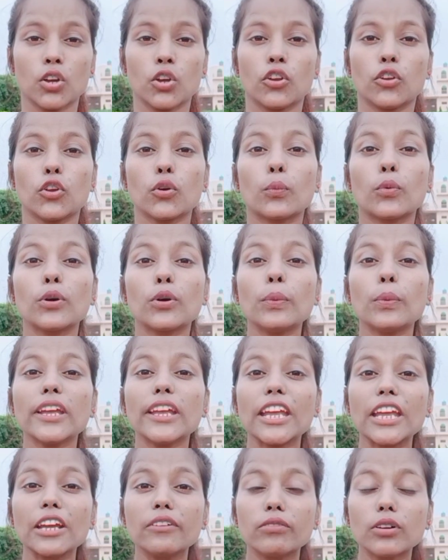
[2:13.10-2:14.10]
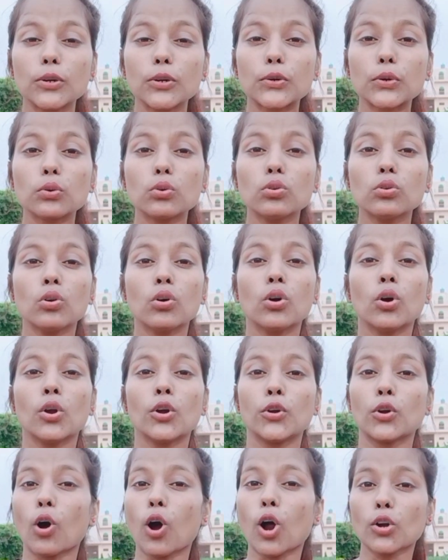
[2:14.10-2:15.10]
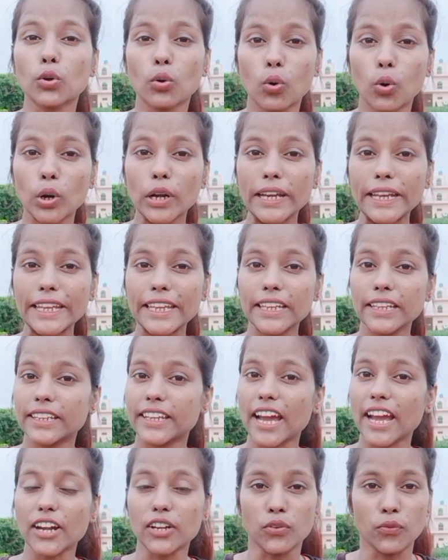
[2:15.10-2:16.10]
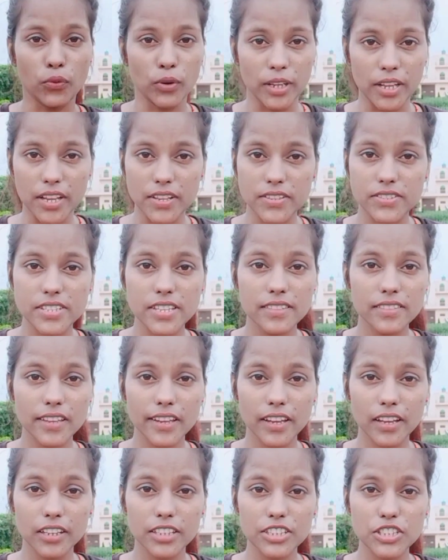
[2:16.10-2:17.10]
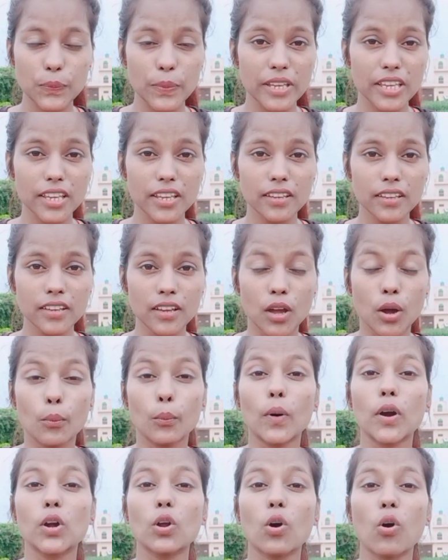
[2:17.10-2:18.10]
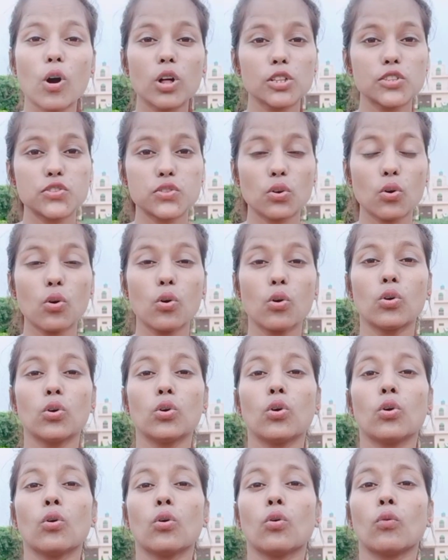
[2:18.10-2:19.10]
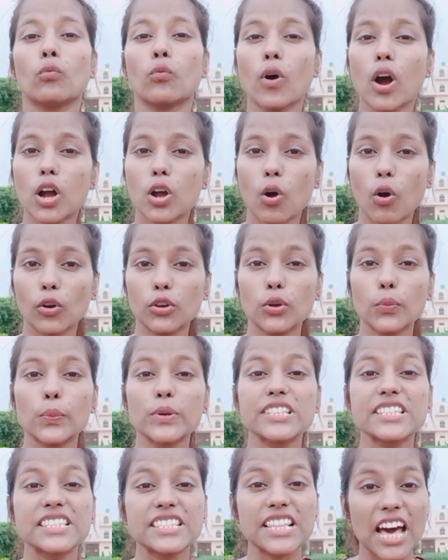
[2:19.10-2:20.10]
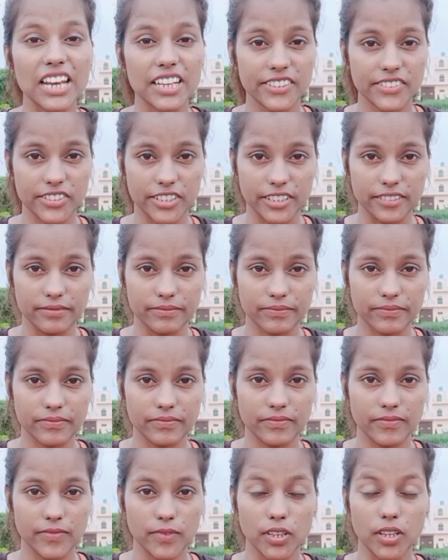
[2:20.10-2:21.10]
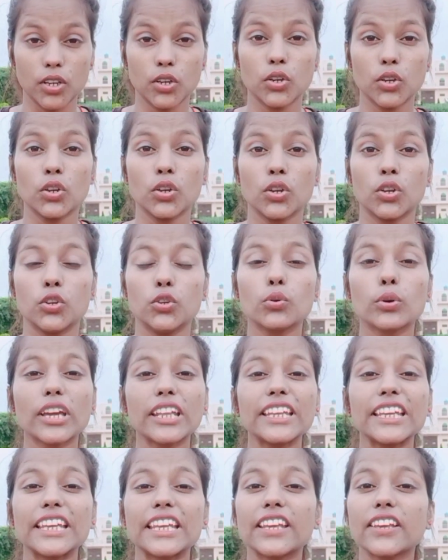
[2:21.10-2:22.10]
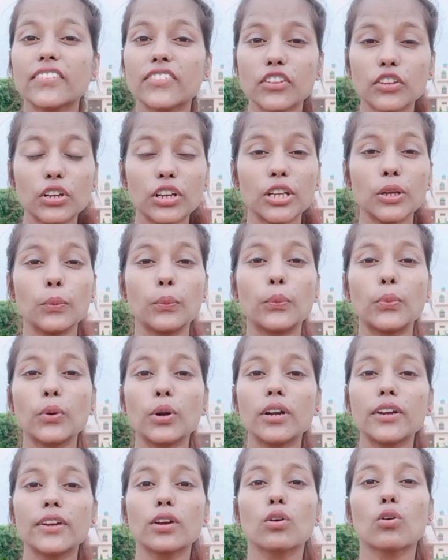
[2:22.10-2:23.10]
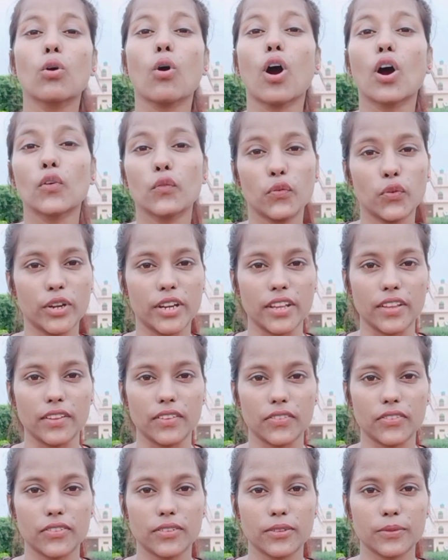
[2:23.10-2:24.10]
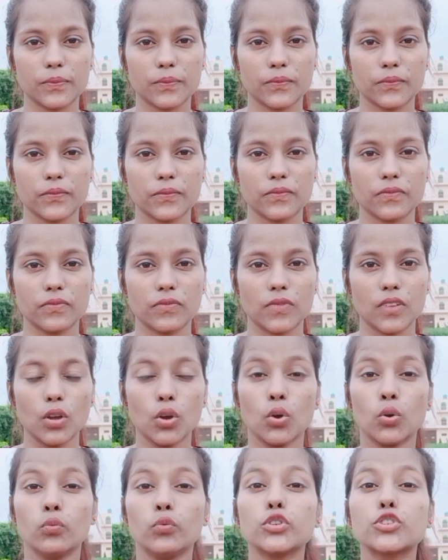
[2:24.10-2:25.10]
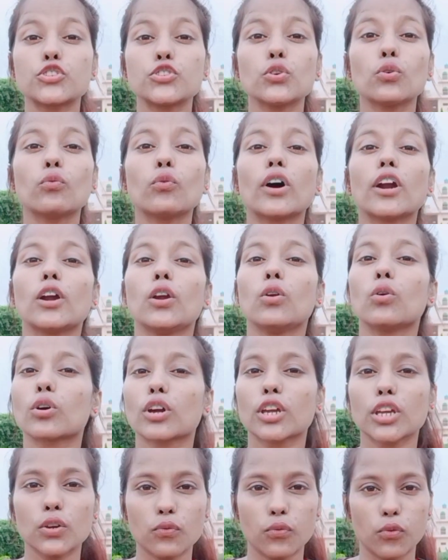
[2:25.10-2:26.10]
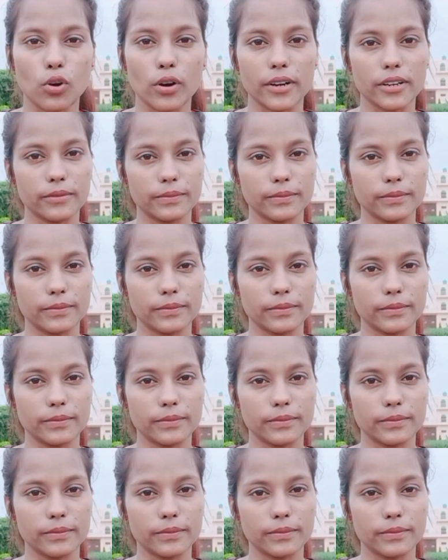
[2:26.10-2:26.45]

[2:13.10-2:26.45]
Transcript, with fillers: You would be able to not only get fluency in the English speaking, but also work on your personality. You can easily build confidence, which you were looking for.